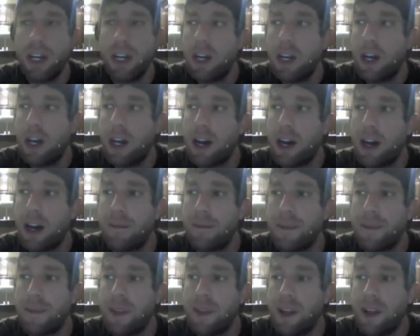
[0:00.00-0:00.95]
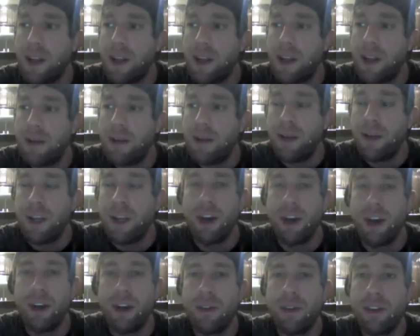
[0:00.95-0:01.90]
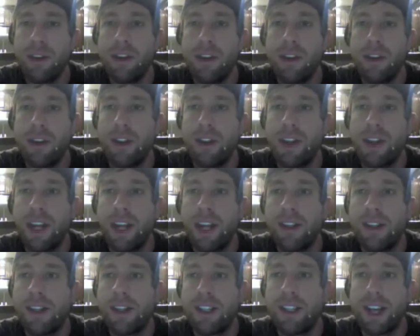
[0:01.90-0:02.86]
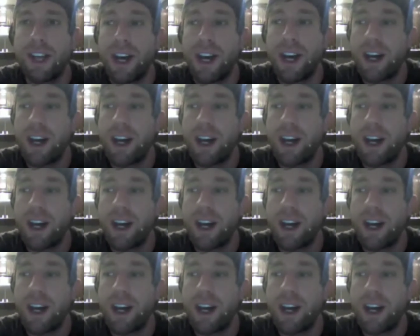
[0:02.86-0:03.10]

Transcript: but the thing is just